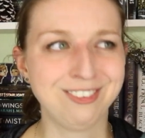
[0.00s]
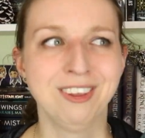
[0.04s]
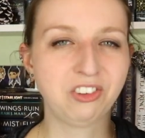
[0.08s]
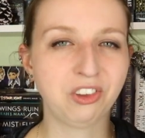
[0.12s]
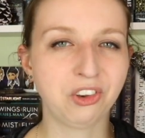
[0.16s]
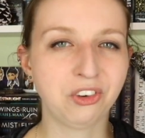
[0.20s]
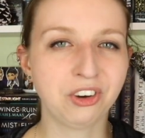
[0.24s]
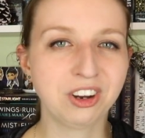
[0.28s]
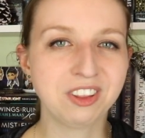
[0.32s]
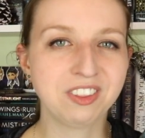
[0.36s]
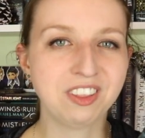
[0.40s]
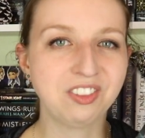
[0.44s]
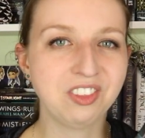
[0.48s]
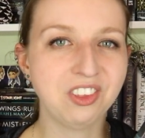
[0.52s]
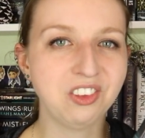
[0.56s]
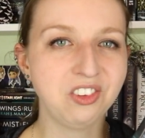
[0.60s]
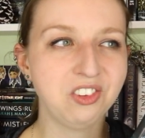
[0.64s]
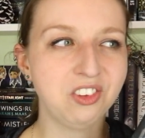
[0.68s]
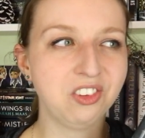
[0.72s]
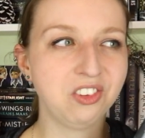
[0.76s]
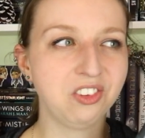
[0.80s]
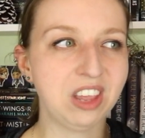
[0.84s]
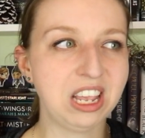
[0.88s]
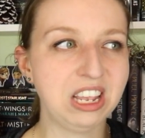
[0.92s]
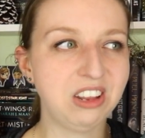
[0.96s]
Considering that this
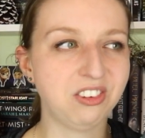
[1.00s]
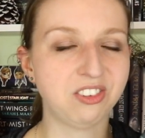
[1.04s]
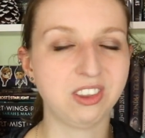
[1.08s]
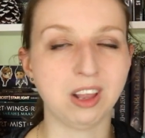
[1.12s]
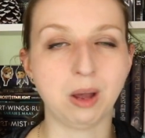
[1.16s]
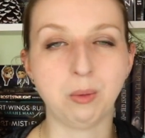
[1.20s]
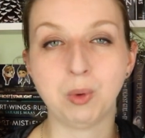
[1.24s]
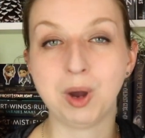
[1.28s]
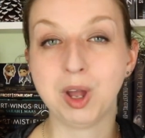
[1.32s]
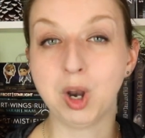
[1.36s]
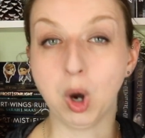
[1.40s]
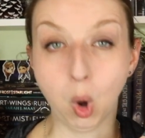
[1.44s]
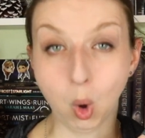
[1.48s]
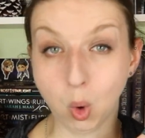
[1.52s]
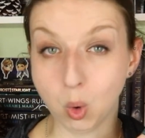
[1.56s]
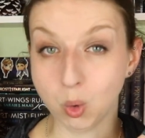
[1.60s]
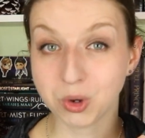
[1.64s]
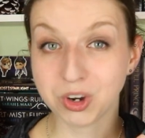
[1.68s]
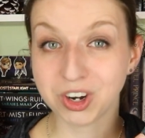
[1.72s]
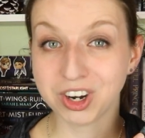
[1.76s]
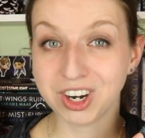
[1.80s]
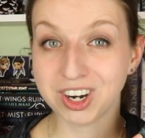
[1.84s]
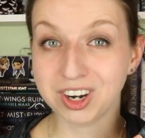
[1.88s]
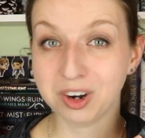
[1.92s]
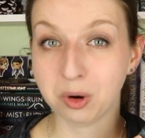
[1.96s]
is a somewhat
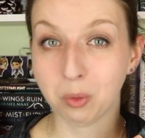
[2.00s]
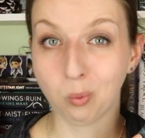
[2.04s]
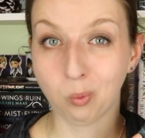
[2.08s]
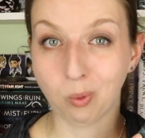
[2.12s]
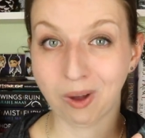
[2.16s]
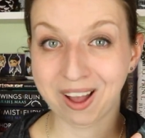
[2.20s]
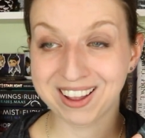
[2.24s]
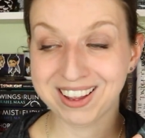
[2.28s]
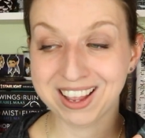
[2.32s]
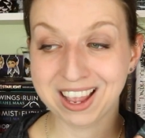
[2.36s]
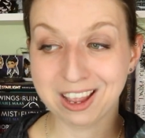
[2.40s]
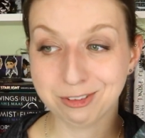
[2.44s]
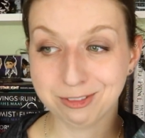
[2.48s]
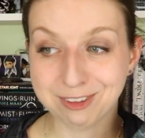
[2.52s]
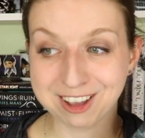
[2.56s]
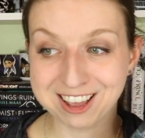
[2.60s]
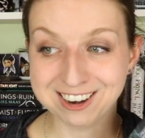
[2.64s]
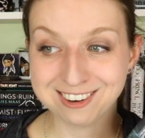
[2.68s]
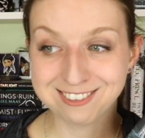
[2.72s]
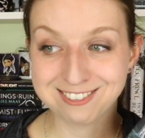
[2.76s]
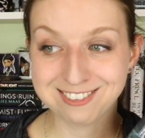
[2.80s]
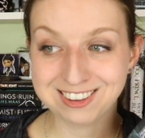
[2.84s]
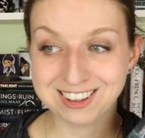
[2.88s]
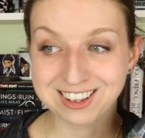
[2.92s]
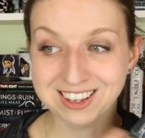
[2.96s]
older YA
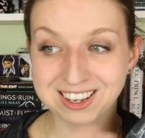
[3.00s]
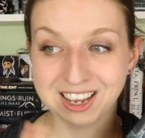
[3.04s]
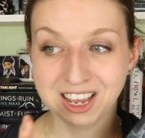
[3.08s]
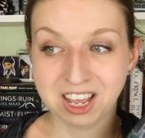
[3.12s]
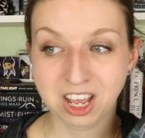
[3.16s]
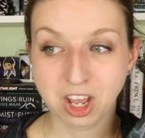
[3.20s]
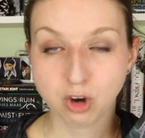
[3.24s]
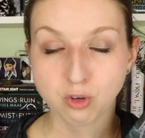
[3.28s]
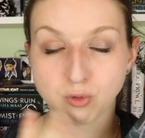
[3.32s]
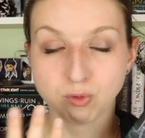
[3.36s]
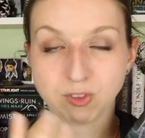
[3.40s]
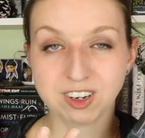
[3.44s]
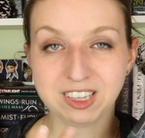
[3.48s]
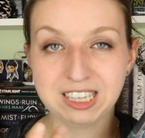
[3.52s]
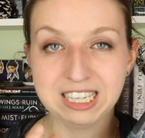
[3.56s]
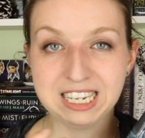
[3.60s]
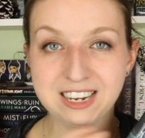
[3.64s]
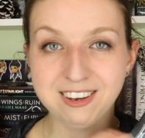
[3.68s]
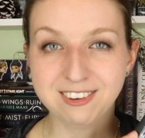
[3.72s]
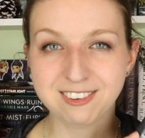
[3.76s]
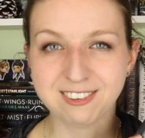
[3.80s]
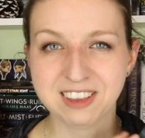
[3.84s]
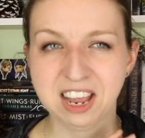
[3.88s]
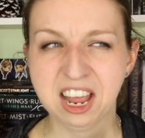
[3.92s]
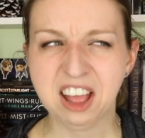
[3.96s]
fantasy
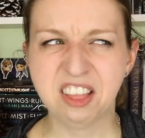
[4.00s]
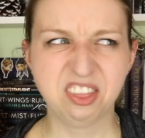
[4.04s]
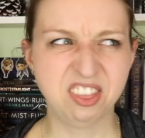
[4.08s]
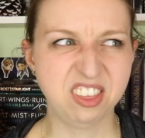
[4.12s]
release,